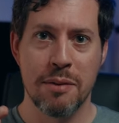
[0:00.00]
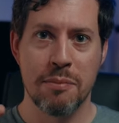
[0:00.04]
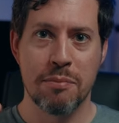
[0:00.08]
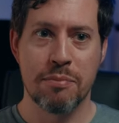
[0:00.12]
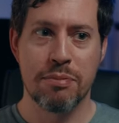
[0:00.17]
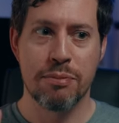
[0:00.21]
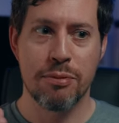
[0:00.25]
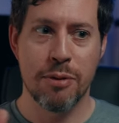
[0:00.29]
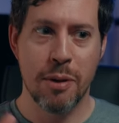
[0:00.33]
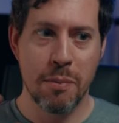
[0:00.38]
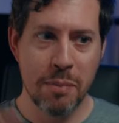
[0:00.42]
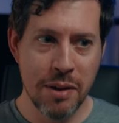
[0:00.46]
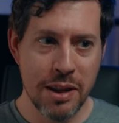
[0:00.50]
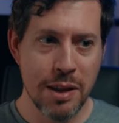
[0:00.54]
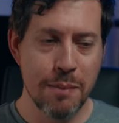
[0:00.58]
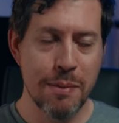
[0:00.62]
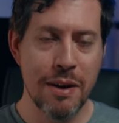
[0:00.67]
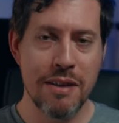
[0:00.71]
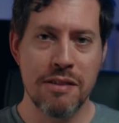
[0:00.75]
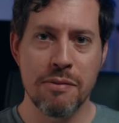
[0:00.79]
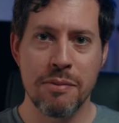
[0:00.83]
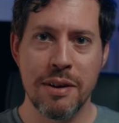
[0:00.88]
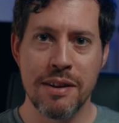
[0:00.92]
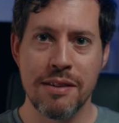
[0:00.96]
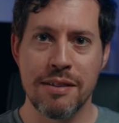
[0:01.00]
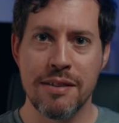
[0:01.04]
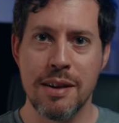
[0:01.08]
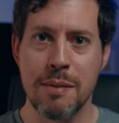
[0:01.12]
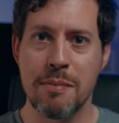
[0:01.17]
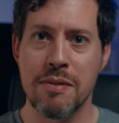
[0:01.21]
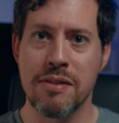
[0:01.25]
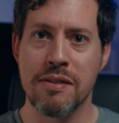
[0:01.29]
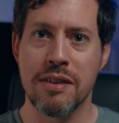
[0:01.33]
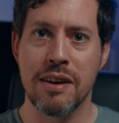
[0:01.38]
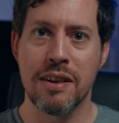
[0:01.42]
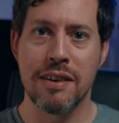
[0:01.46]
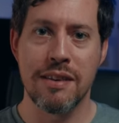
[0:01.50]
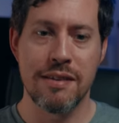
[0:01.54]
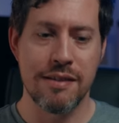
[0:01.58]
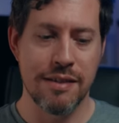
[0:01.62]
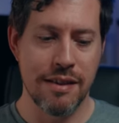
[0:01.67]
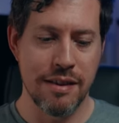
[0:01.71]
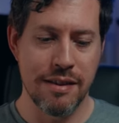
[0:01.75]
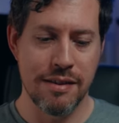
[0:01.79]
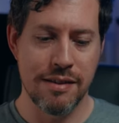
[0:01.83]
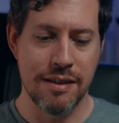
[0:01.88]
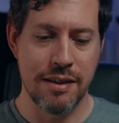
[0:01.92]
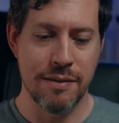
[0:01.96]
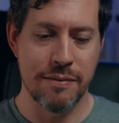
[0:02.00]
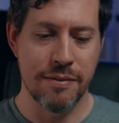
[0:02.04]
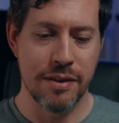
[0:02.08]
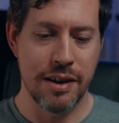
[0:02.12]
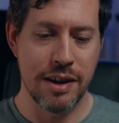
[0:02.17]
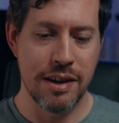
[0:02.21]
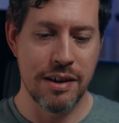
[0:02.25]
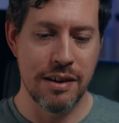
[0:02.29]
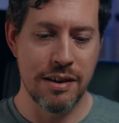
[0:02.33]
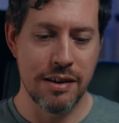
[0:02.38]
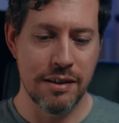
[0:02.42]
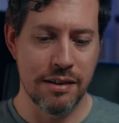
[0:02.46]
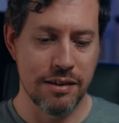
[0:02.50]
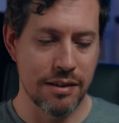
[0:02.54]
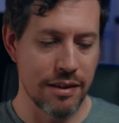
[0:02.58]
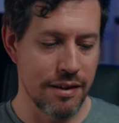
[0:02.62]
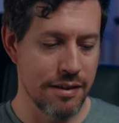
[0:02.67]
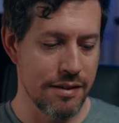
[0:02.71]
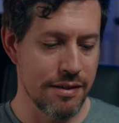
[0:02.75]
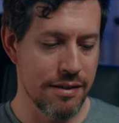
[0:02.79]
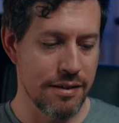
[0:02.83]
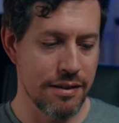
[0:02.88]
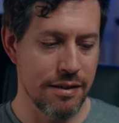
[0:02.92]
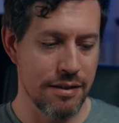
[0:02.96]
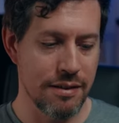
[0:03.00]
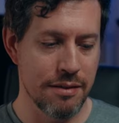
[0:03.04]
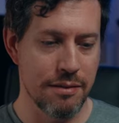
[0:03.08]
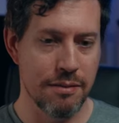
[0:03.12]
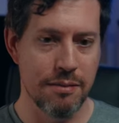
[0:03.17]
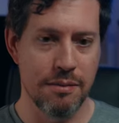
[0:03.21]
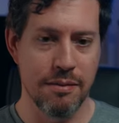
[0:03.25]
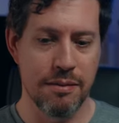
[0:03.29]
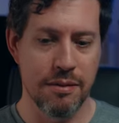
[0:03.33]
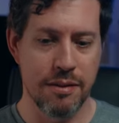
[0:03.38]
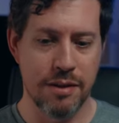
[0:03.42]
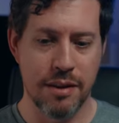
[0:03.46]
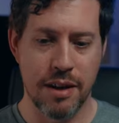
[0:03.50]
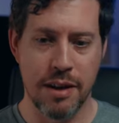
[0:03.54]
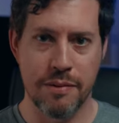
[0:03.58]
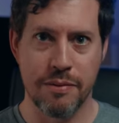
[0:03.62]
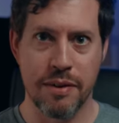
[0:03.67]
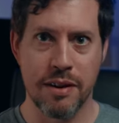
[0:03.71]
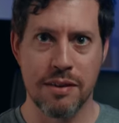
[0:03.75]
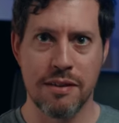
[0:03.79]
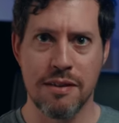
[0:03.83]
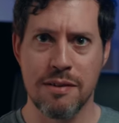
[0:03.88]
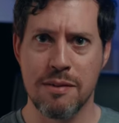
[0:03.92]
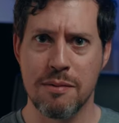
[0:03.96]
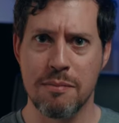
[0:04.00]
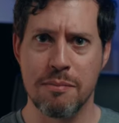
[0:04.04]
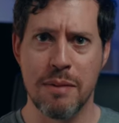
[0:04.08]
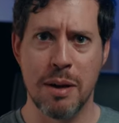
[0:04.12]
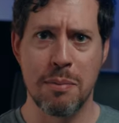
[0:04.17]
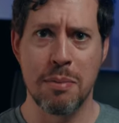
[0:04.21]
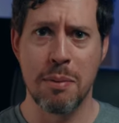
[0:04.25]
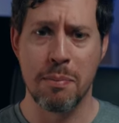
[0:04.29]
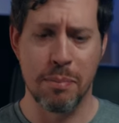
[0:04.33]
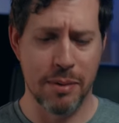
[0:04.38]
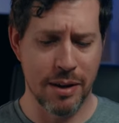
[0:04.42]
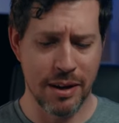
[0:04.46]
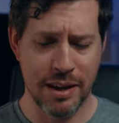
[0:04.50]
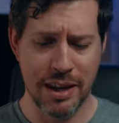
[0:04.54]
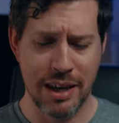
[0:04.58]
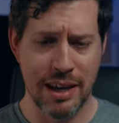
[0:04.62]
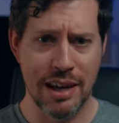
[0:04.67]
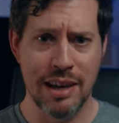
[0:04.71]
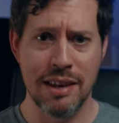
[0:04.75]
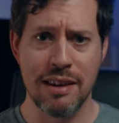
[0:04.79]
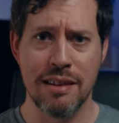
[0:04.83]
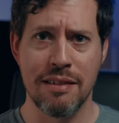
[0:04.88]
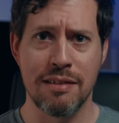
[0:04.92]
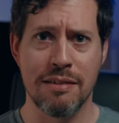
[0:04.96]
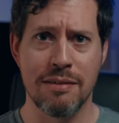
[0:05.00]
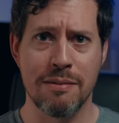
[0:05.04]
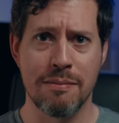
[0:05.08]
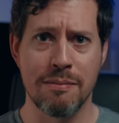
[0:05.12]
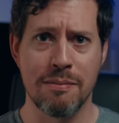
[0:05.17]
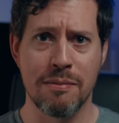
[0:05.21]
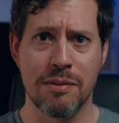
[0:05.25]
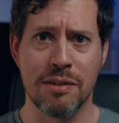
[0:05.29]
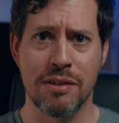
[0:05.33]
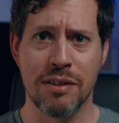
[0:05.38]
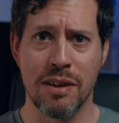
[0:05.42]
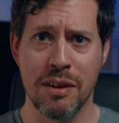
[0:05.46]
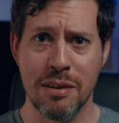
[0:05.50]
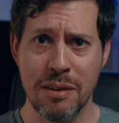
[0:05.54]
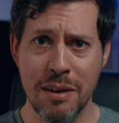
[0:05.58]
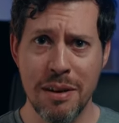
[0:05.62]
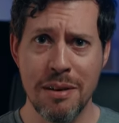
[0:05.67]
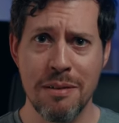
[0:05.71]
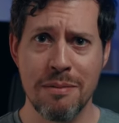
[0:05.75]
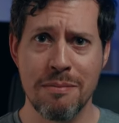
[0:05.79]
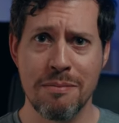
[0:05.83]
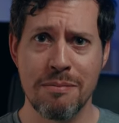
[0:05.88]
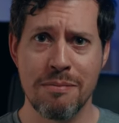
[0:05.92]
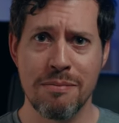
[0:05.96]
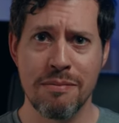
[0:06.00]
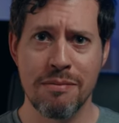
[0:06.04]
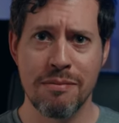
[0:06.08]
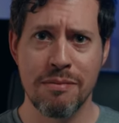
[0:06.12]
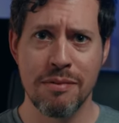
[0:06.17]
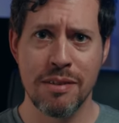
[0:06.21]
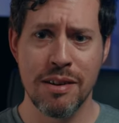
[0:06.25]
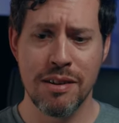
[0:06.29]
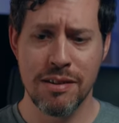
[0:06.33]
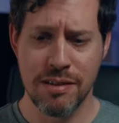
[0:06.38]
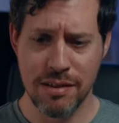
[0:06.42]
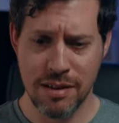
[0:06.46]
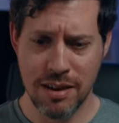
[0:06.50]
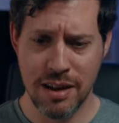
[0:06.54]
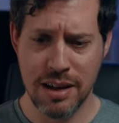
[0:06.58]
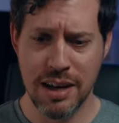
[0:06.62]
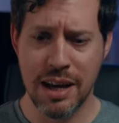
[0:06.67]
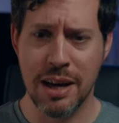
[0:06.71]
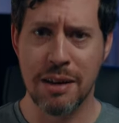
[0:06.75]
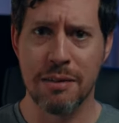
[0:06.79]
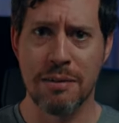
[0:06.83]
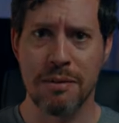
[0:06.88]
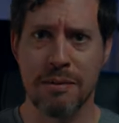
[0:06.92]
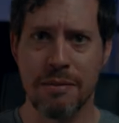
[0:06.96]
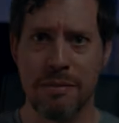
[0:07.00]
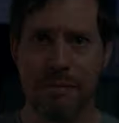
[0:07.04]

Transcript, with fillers: Probably the best way to demonstrate this is if I just maybe plug it in and show you. Let's do that now.